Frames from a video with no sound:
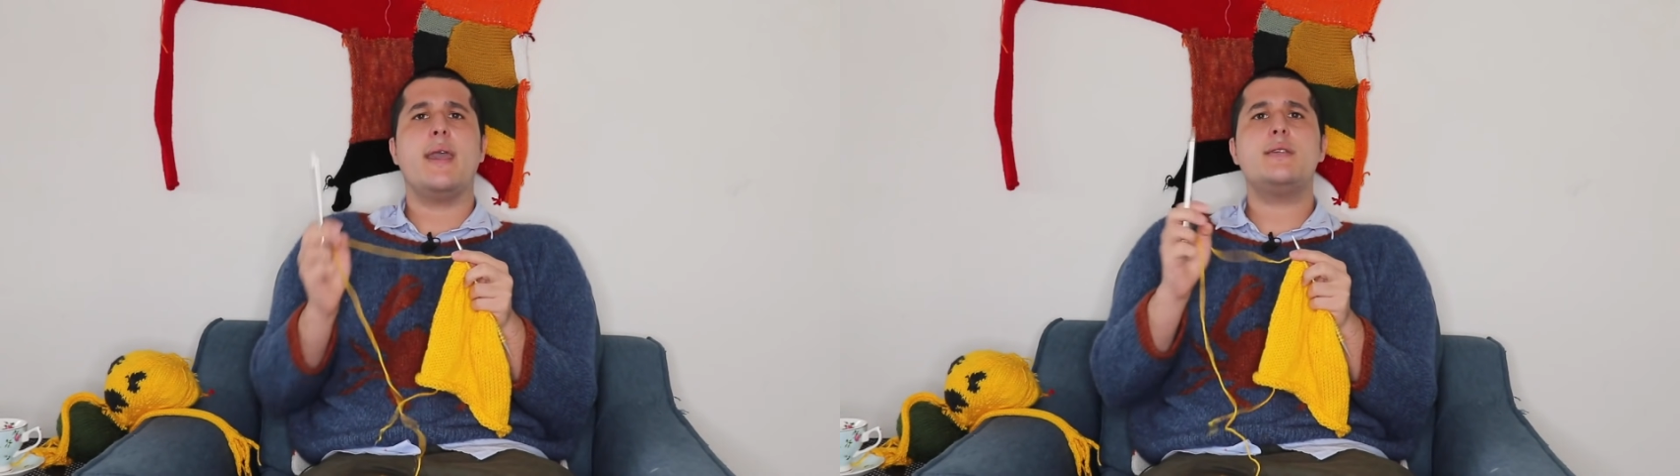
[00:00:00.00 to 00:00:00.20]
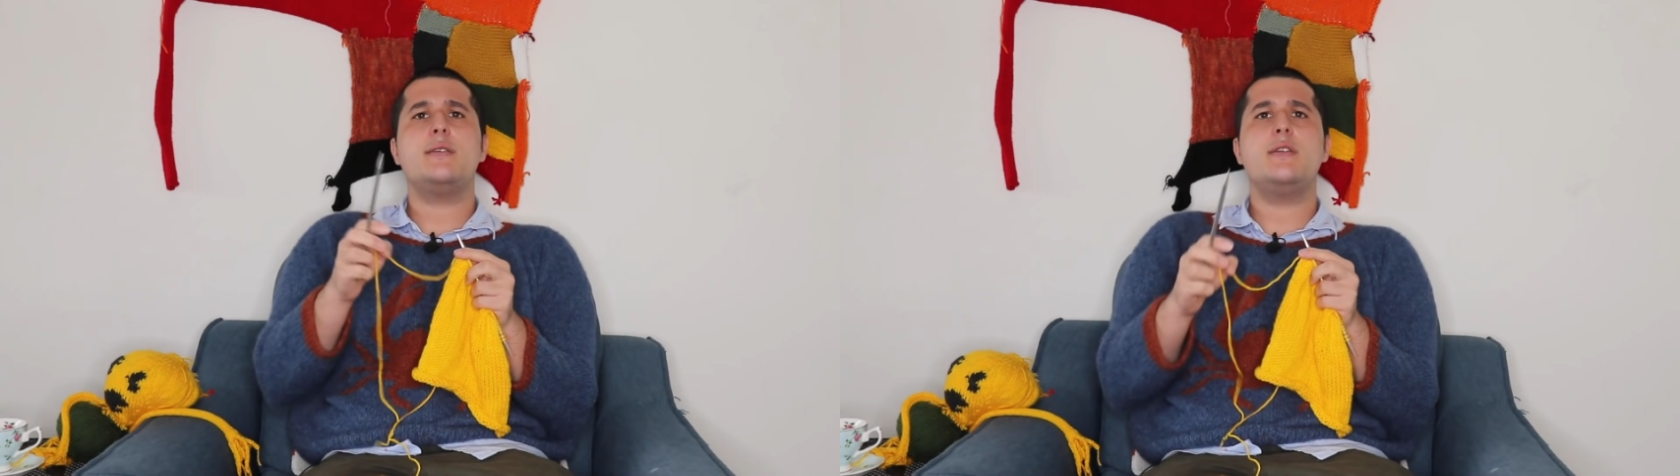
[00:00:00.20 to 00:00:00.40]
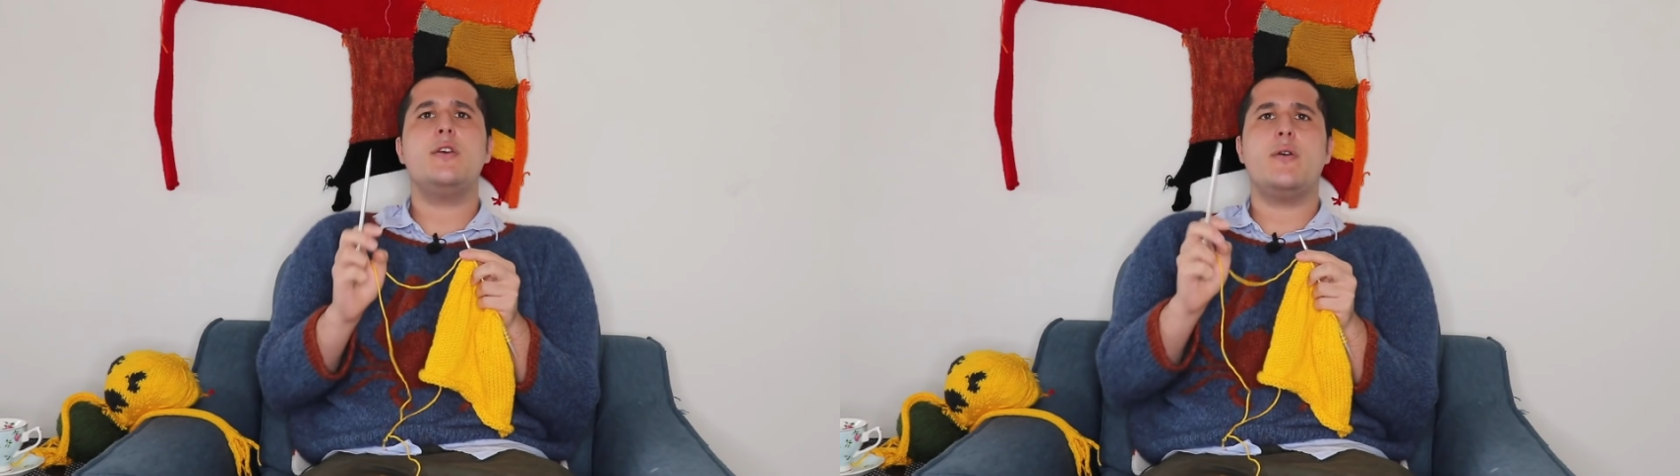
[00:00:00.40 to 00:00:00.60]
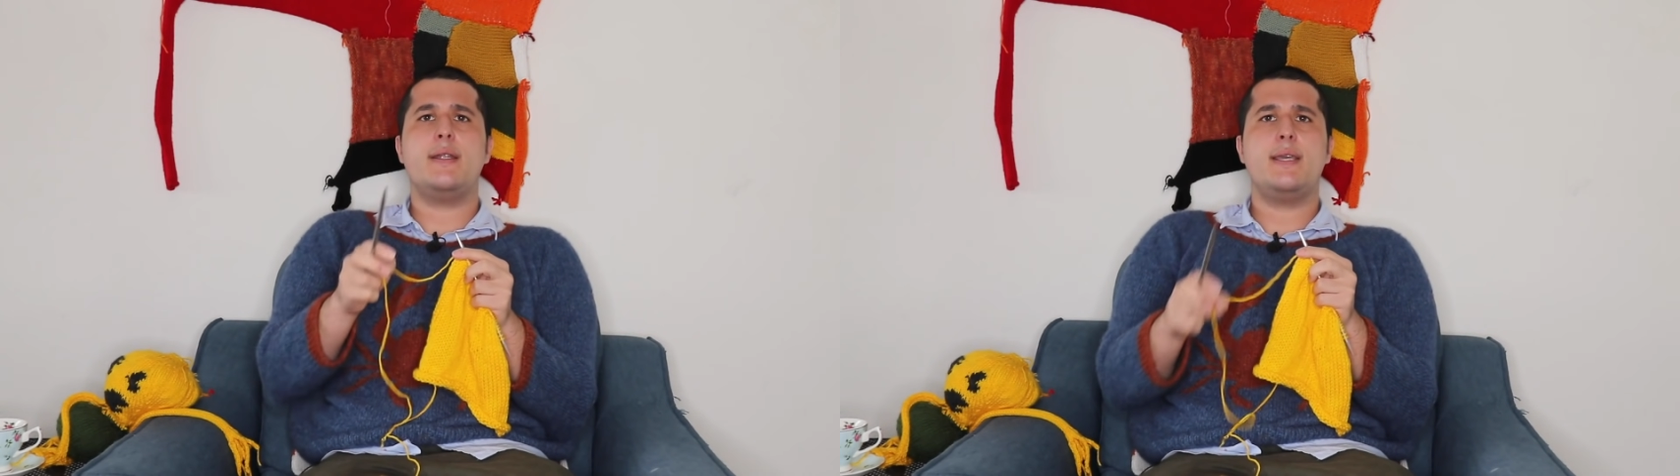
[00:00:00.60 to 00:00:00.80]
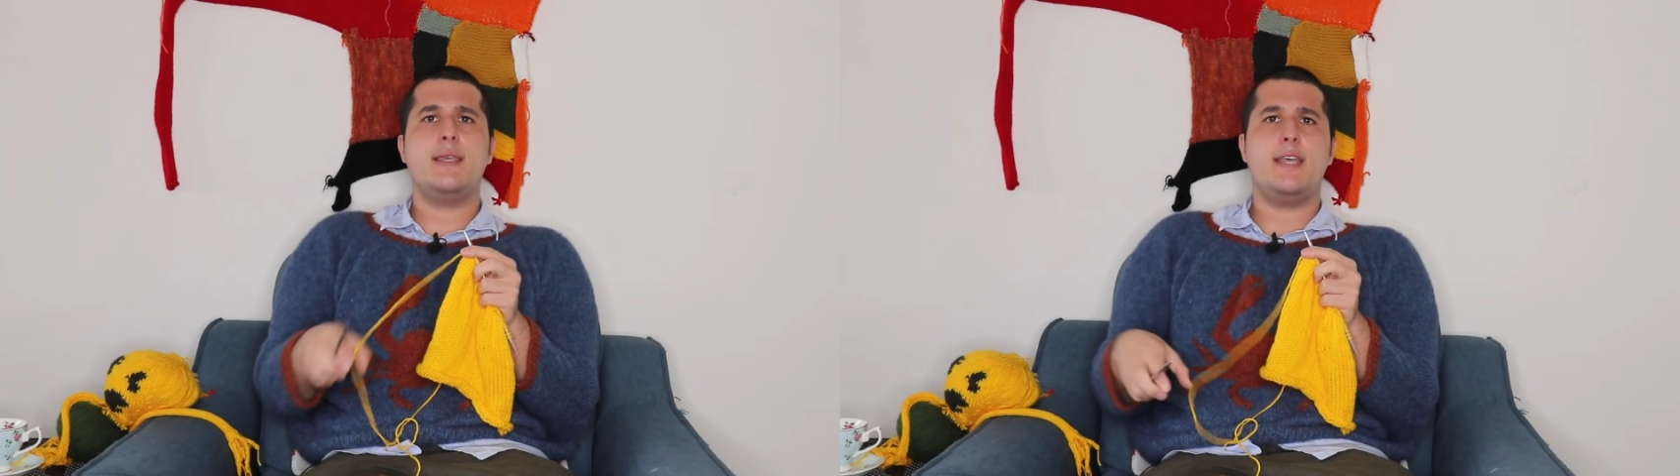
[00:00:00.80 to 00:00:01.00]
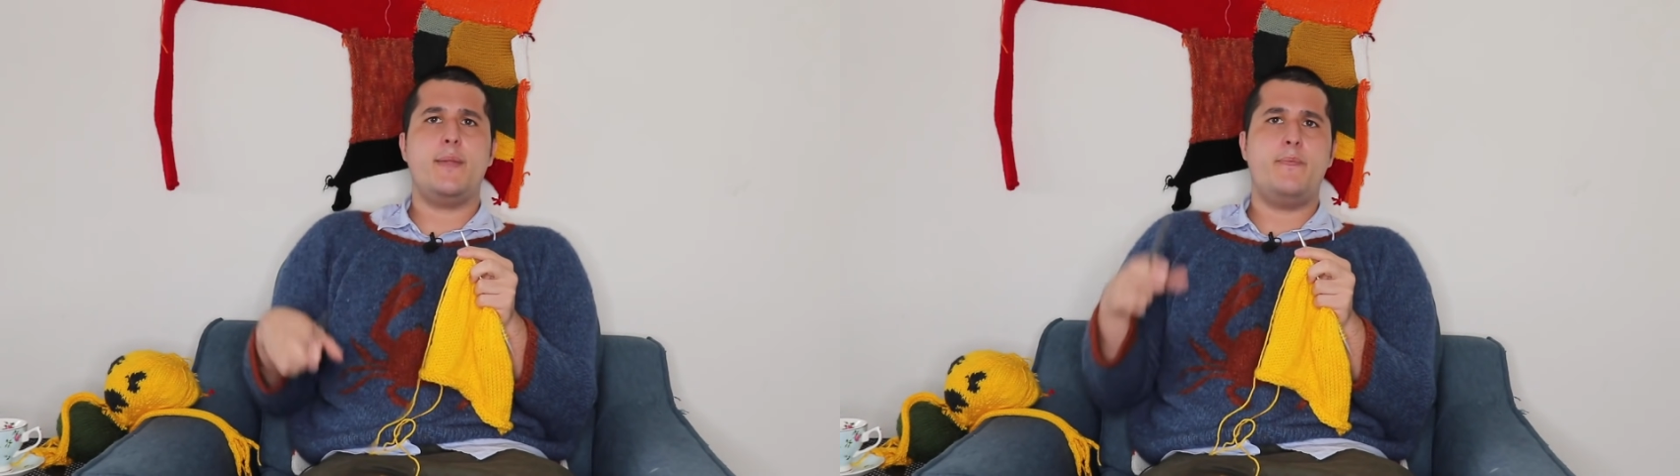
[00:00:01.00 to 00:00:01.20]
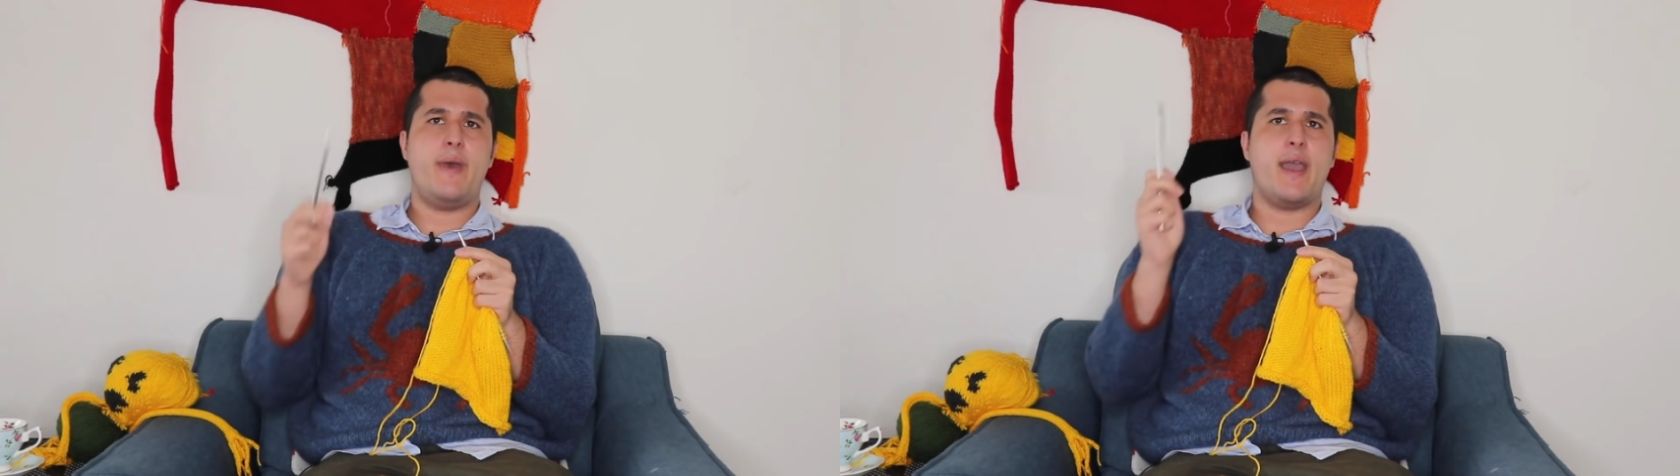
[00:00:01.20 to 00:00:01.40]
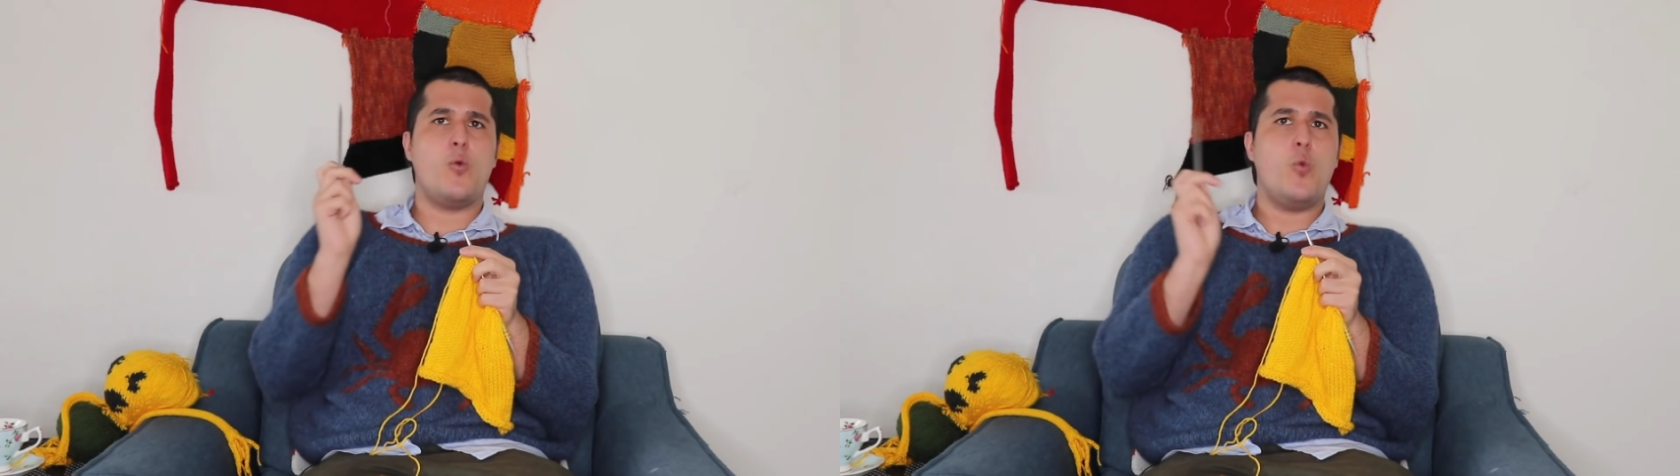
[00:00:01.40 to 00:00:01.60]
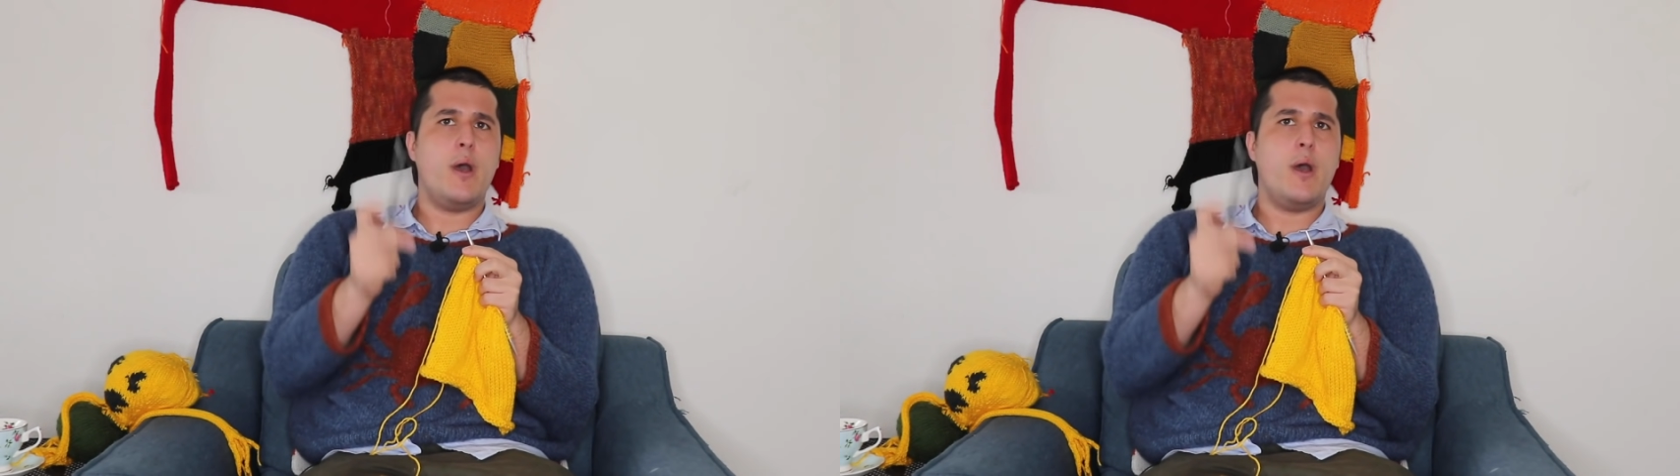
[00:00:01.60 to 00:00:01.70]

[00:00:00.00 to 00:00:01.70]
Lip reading: Actually, no, I take that back.